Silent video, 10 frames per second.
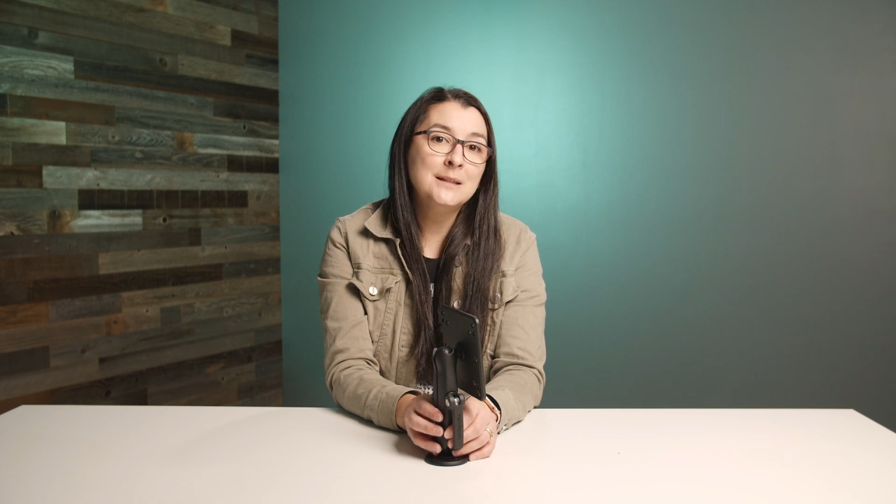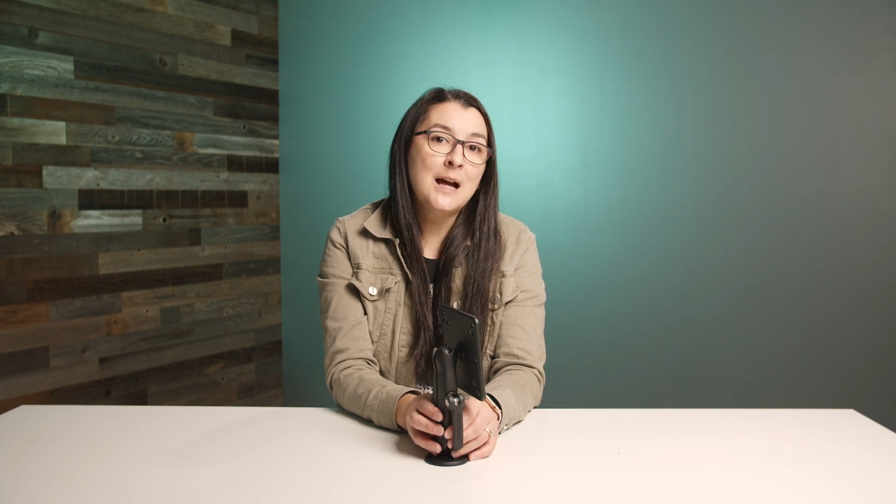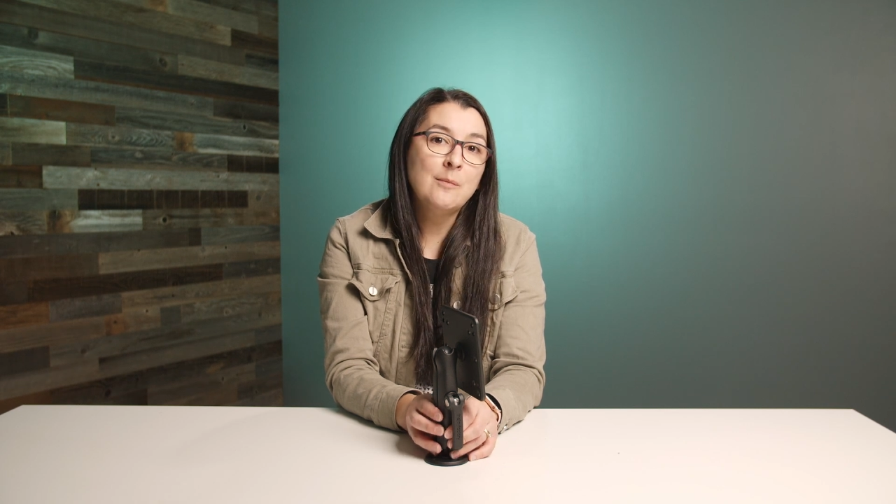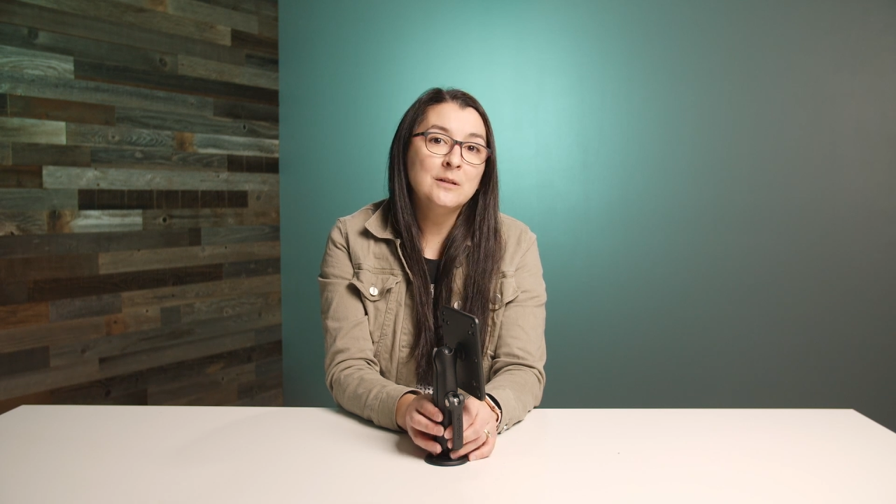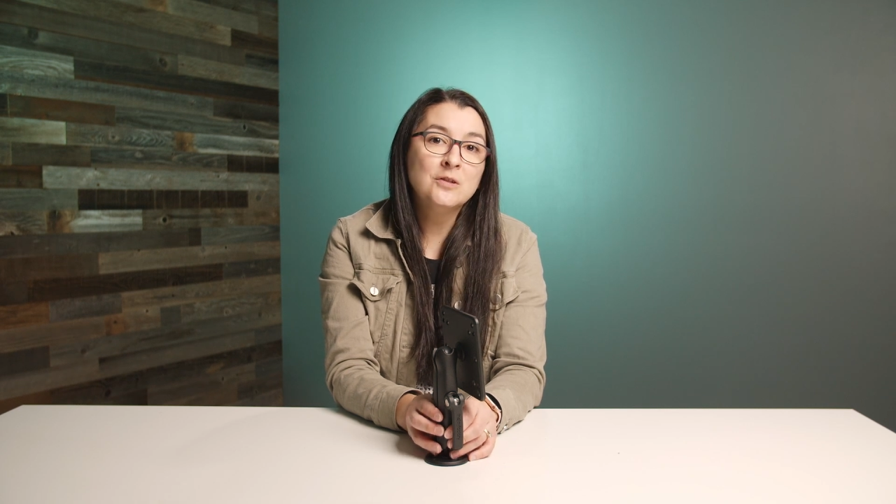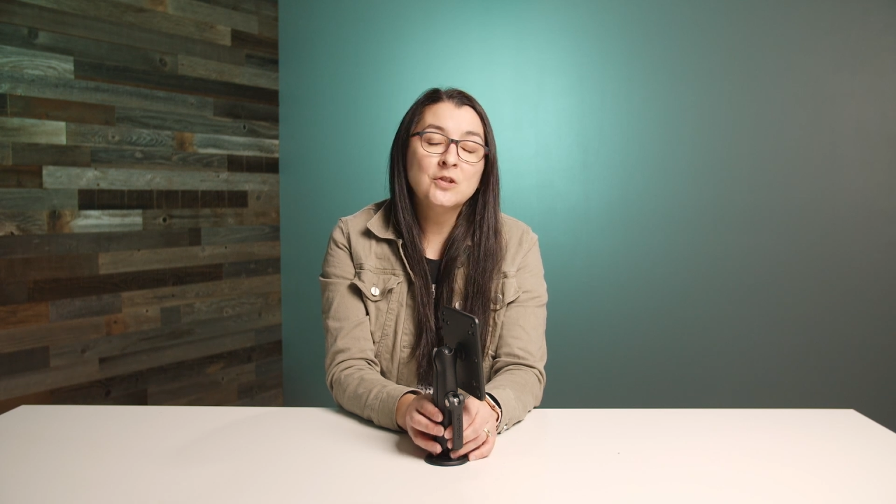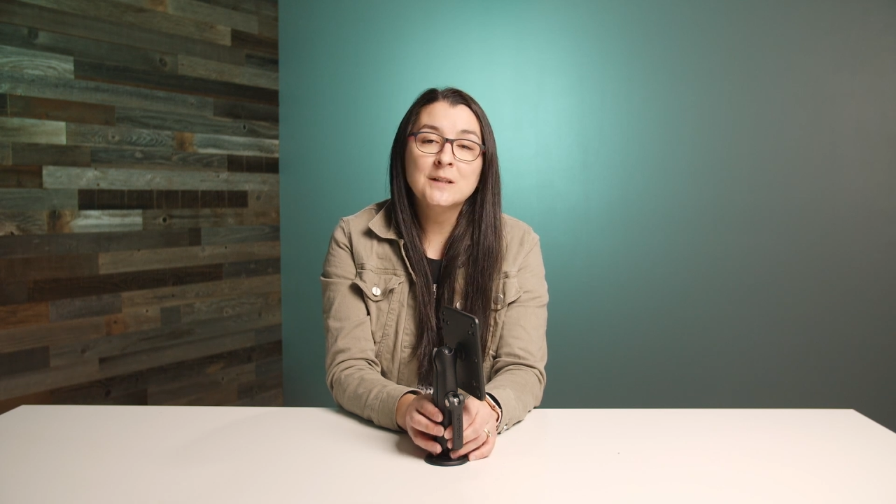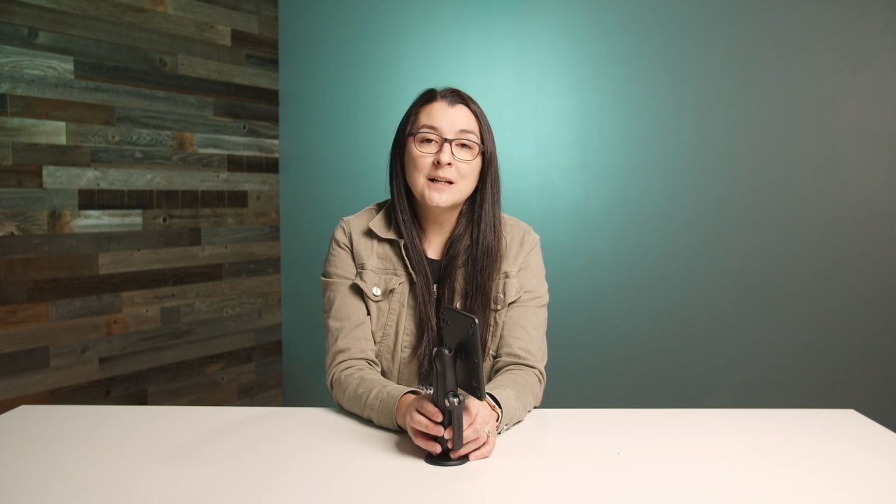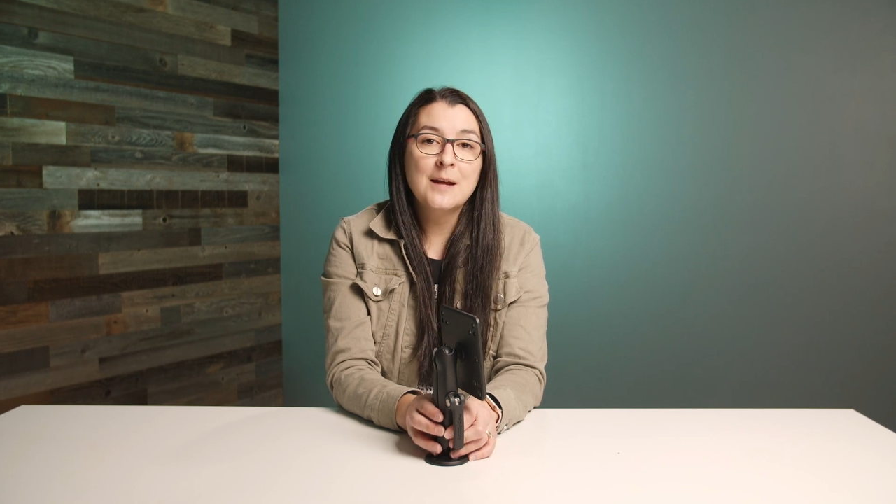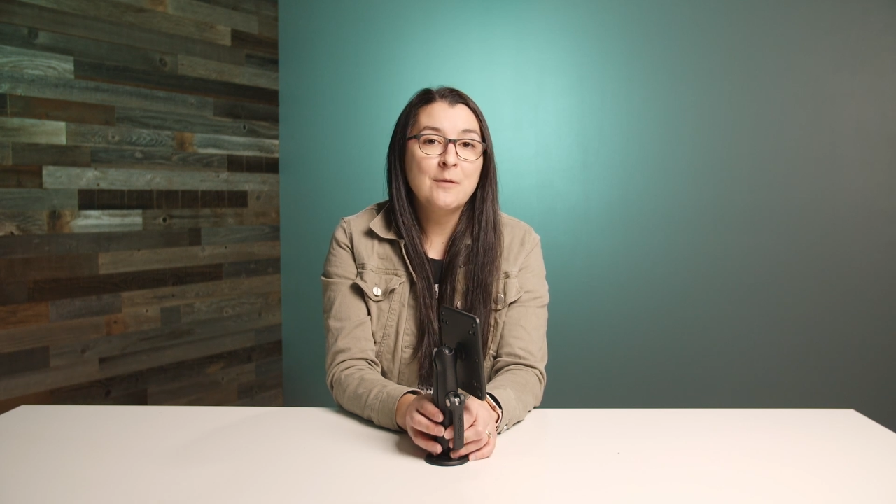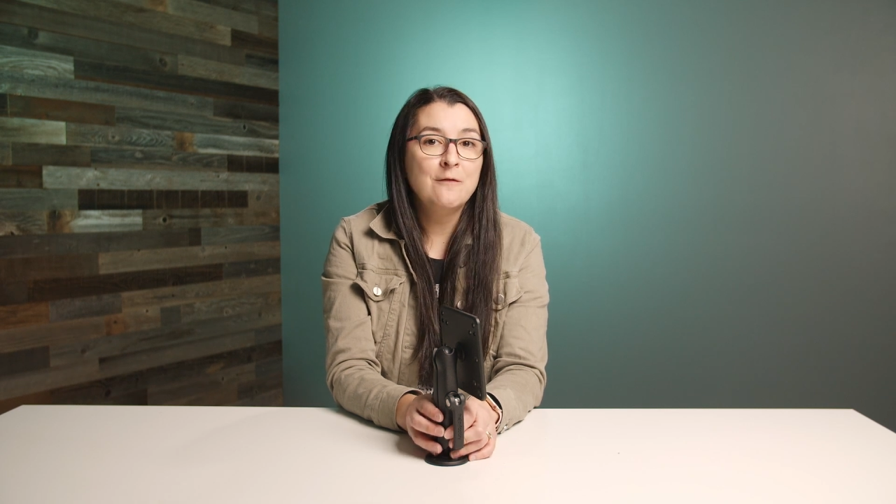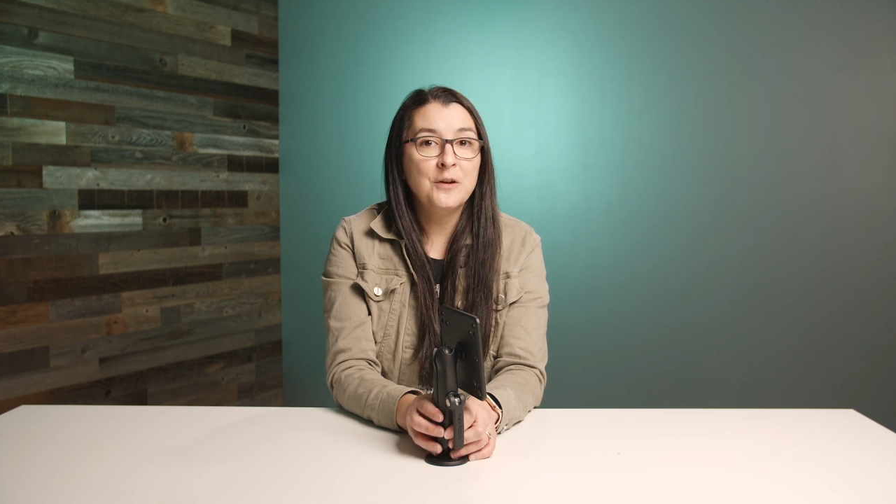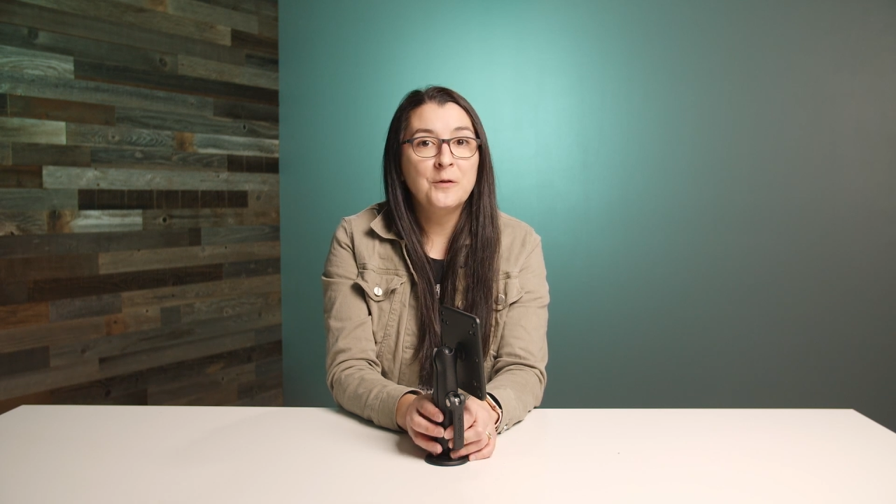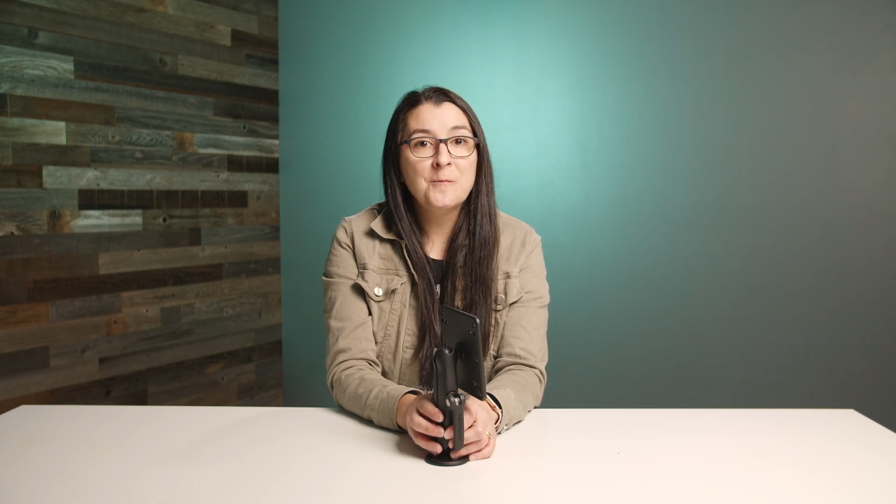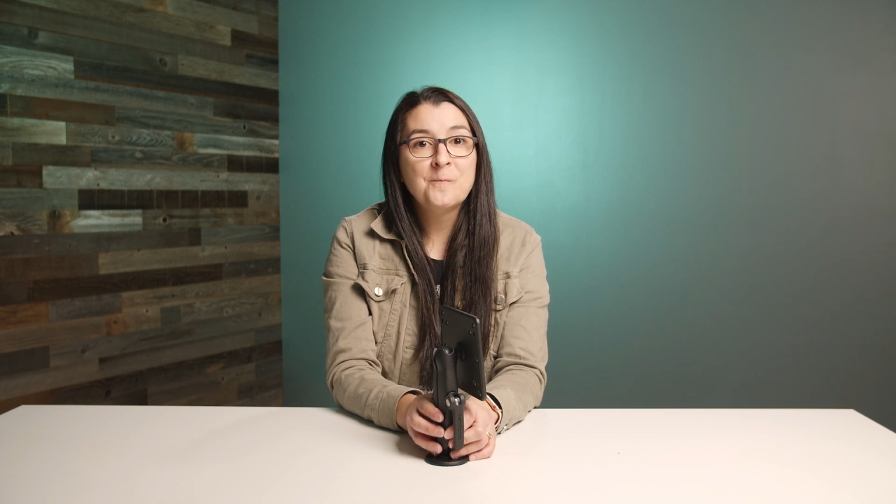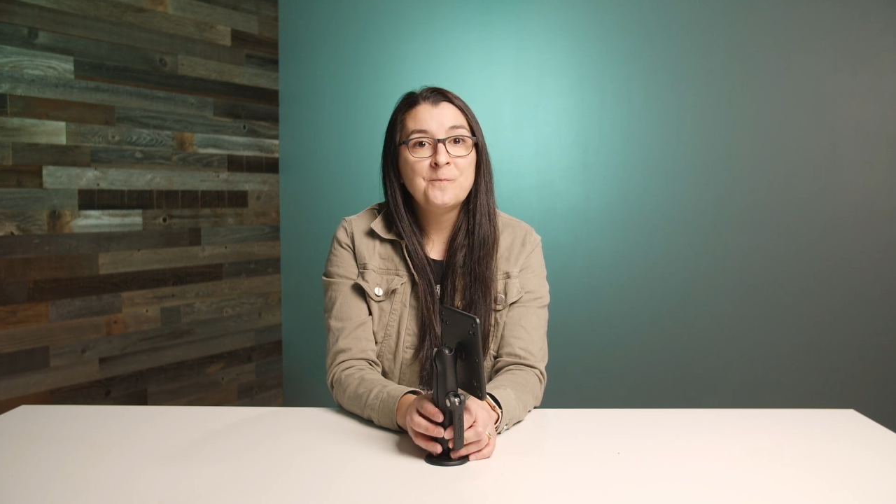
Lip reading: tablets, just to name a few.